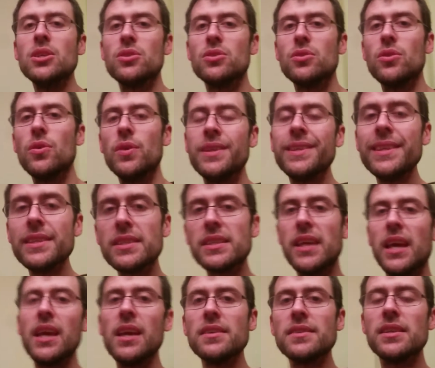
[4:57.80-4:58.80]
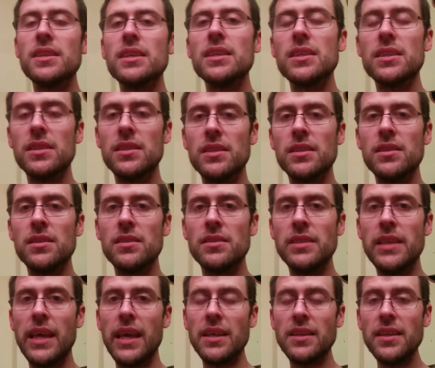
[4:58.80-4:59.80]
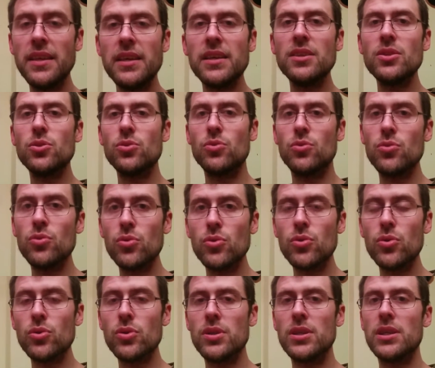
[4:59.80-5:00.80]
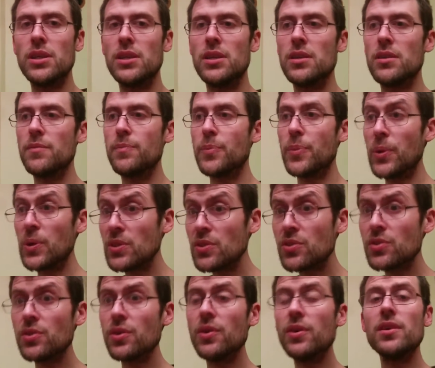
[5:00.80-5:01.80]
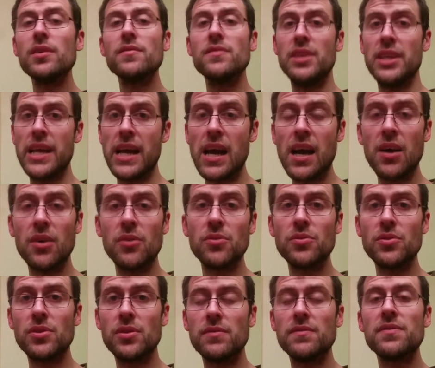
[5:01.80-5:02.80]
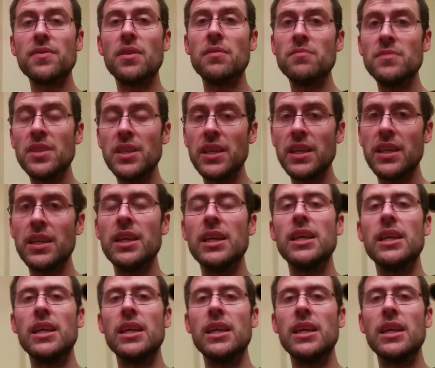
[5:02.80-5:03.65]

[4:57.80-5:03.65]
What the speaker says: So in this case, the idea is to preserve the house from the